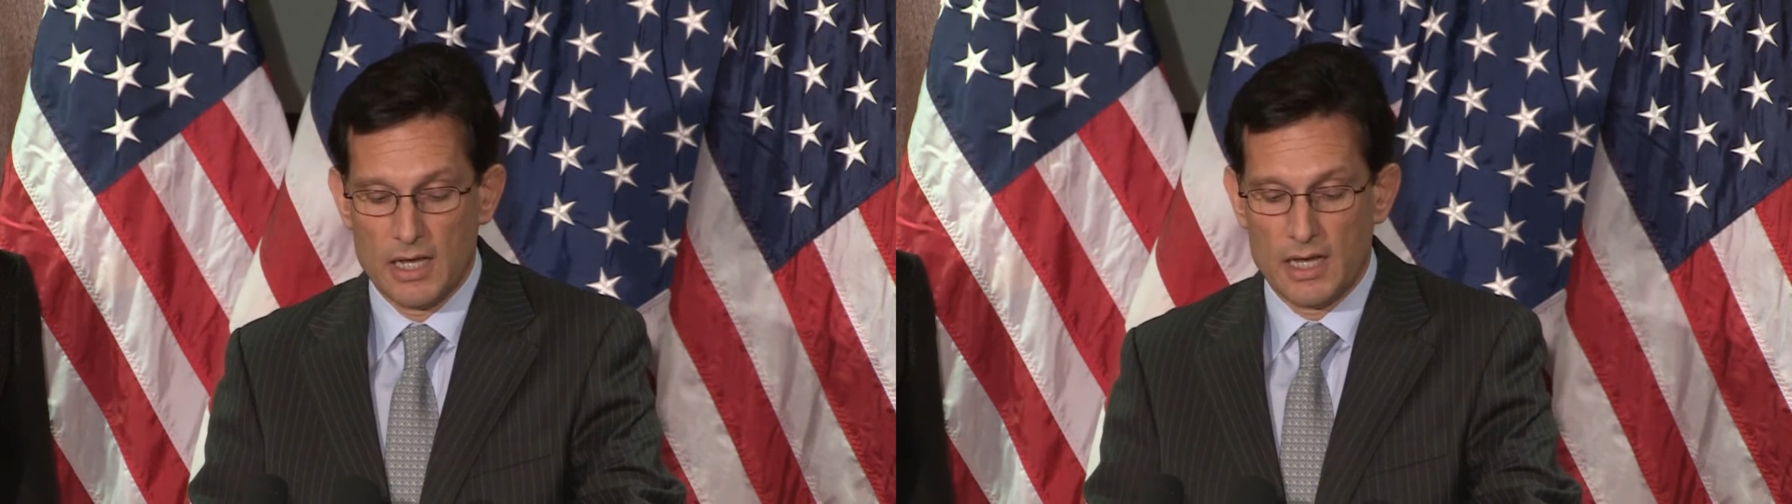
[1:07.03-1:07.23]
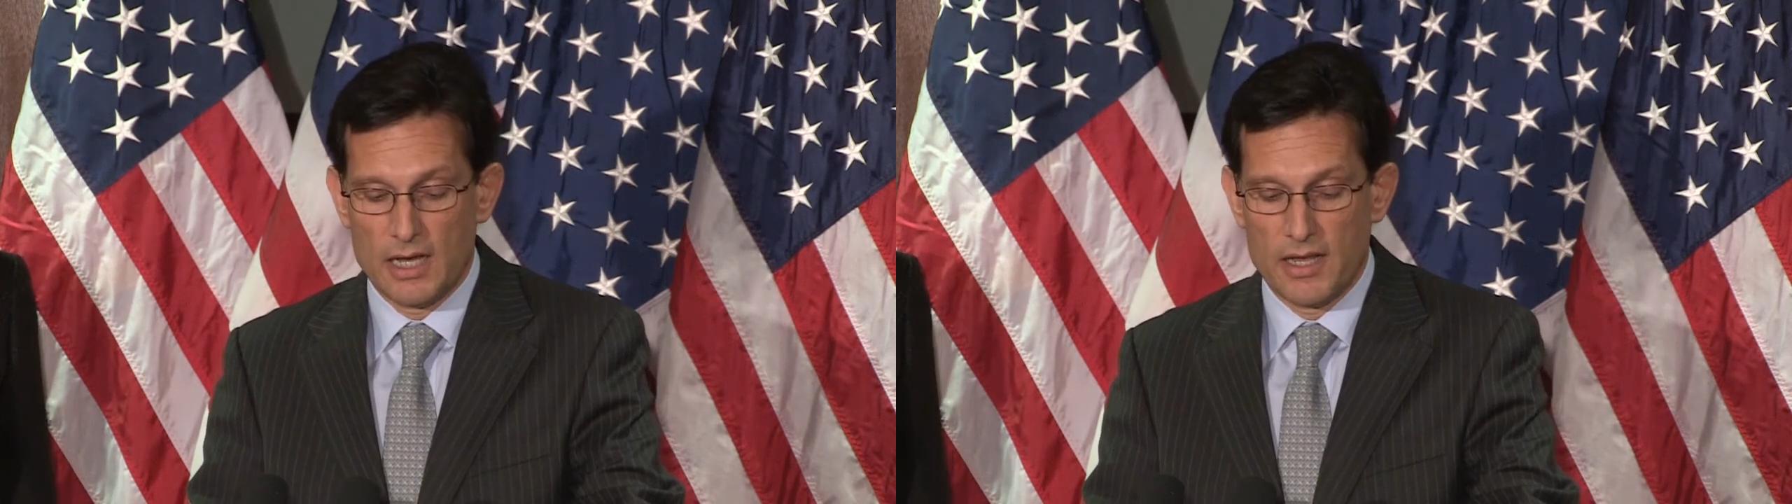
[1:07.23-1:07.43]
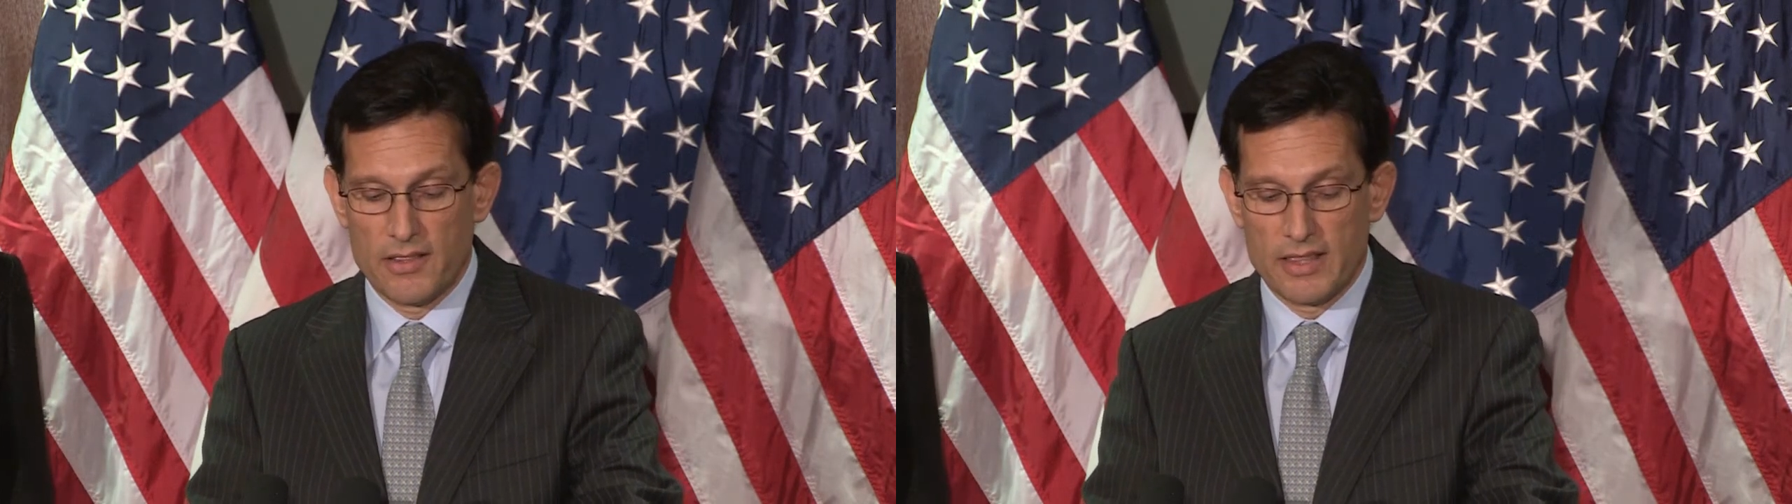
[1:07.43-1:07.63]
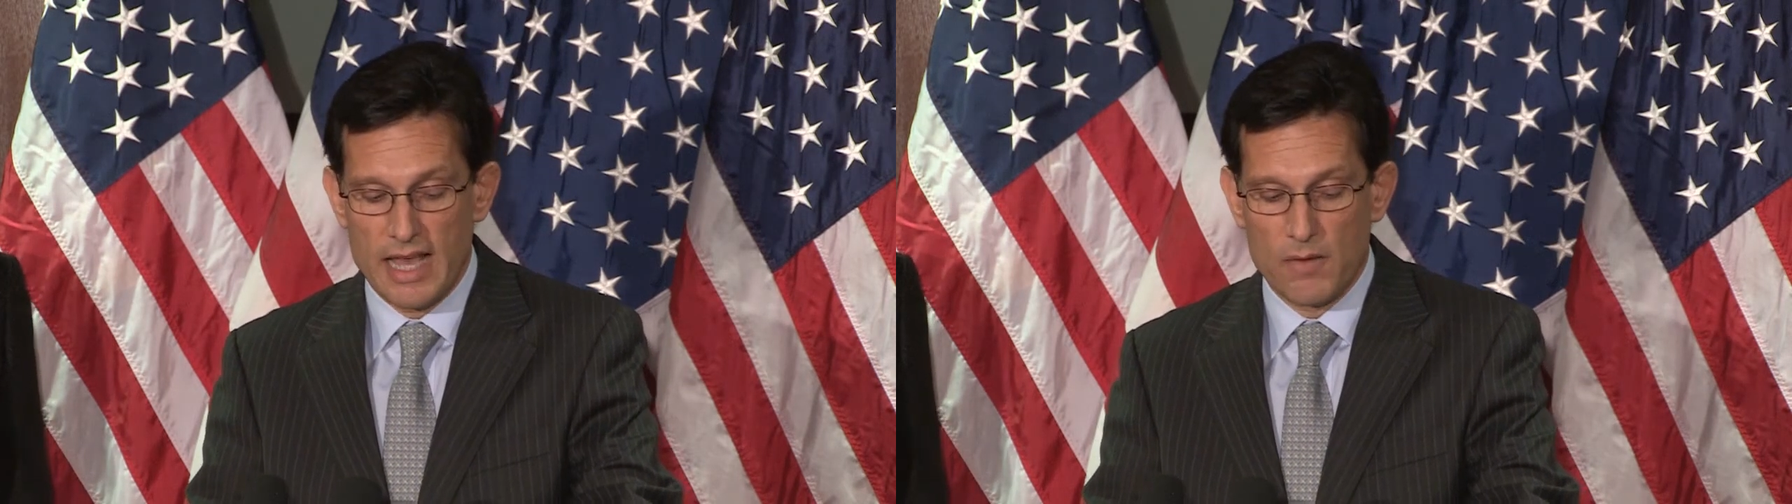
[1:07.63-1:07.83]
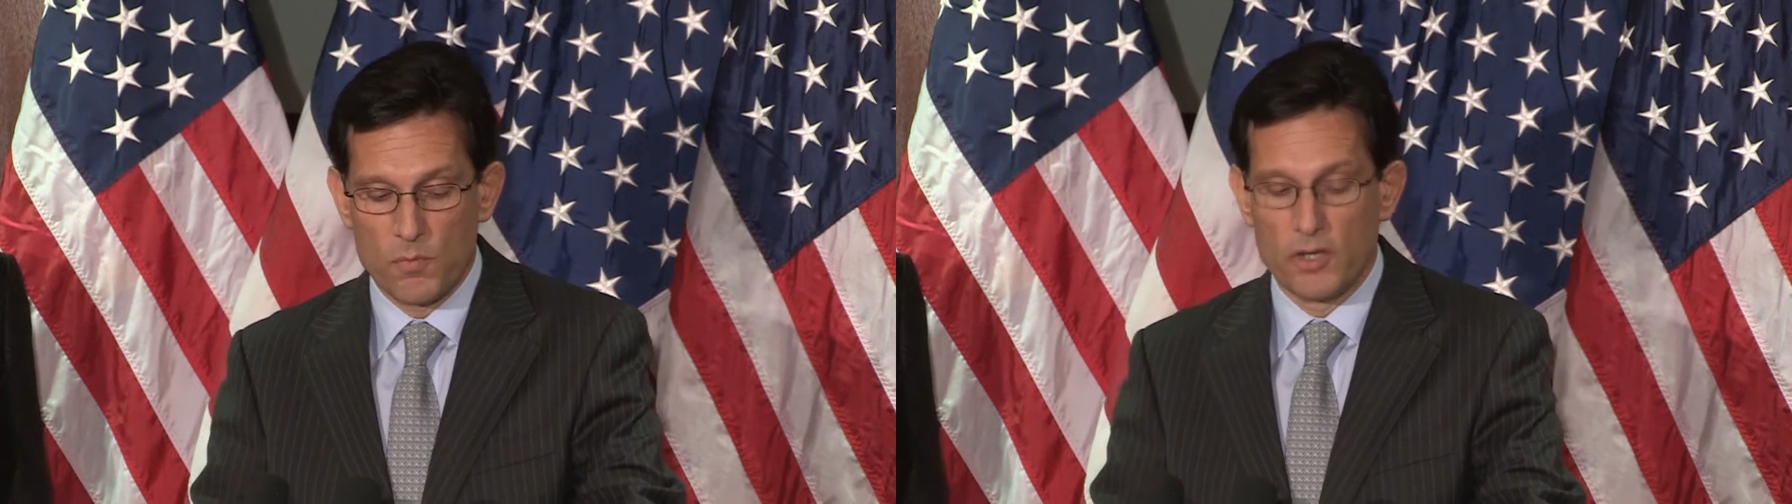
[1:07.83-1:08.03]

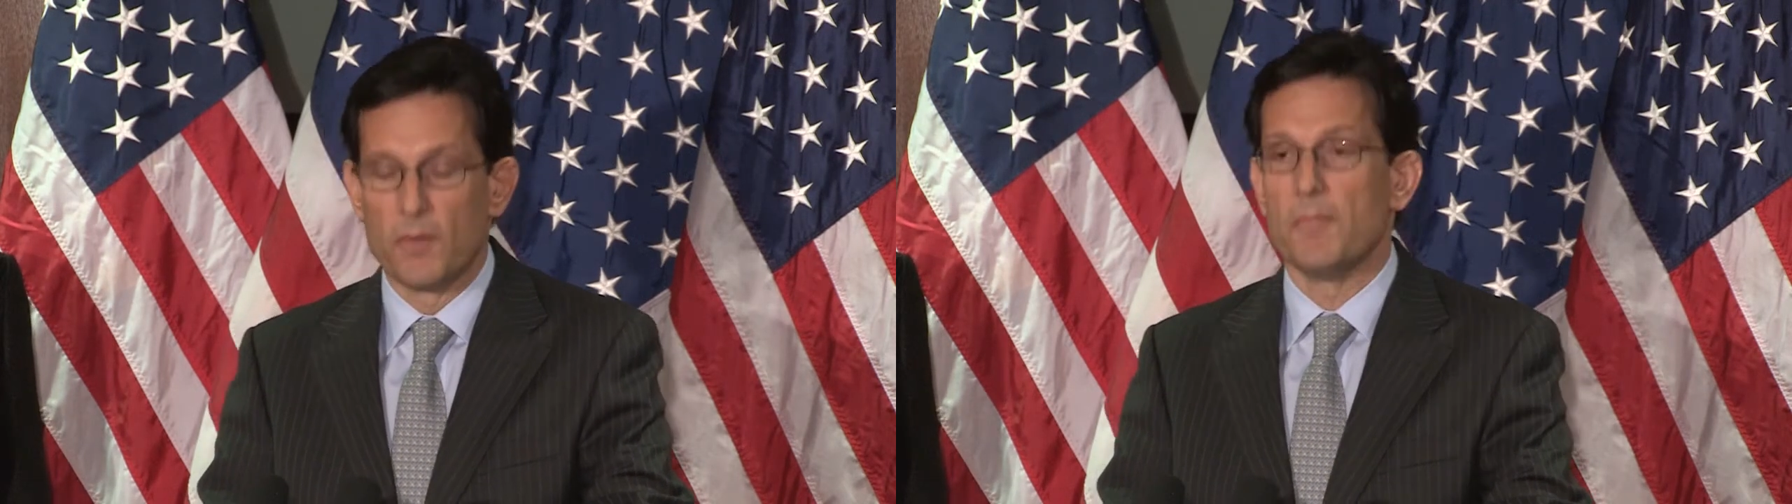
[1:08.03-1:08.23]
that will